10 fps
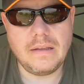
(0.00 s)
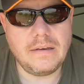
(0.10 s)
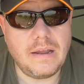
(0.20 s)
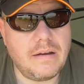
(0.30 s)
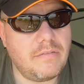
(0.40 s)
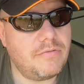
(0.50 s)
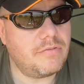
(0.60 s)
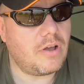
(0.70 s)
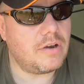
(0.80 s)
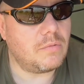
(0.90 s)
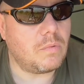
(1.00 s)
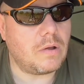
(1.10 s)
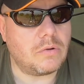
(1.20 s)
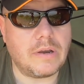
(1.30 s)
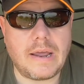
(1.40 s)
now I've kind of
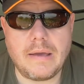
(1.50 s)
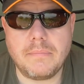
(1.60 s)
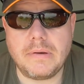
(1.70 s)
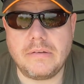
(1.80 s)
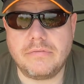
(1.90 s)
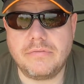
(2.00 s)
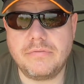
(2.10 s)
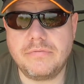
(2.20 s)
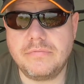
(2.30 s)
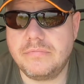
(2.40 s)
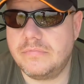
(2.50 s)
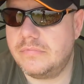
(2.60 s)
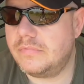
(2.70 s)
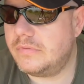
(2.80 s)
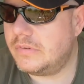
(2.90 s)
woken up and I've,
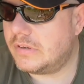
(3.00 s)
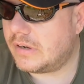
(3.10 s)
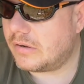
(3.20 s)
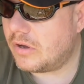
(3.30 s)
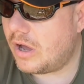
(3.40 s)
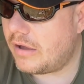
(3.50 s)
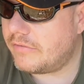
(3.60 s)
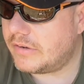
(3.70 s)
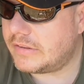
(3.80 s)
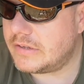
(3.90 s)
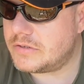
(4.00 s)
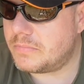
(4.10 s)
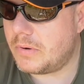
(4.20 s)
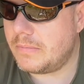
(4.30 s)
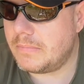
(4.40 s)
you know, got over the
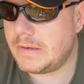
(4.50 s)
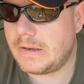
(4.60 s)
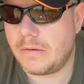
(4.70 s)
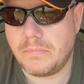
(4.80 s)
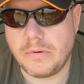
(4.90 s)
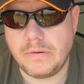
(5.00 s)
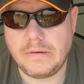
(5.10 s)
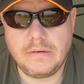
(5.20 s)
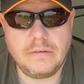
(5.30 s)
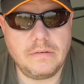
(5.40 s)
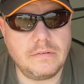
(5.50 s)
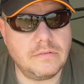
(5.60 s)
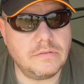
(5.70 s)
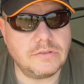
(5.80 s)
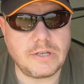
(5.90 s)
disappointment. No point
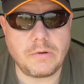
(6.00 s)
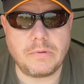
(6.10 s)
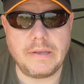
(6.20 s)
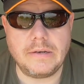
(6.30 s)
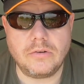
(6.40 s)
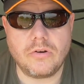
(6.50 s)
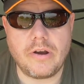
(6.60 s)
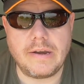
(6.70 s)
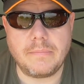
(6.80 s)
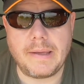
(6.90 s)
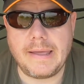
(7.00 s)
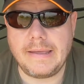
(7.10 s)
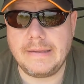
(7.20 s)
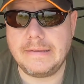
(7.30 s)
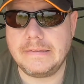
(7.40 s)
sulking and crying about
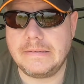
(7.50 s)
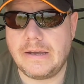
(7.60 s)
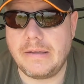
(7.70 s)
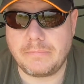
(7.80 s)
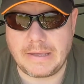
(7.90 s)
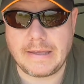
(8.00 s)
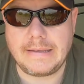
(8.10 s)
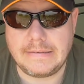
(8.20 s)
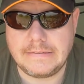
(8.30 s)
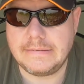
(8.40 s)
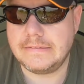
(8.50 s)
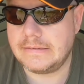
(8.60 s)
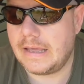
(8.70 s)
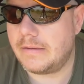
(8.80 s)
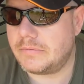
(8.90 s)
it. I'm gutted,
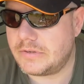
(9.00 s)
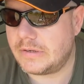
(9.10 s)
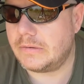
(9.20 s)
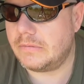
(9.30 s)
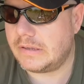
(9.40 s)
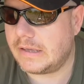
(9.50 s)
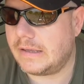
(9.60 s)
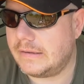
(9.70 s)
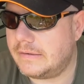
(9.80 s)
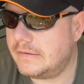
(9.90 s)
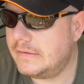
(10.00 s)
absolutely gutted.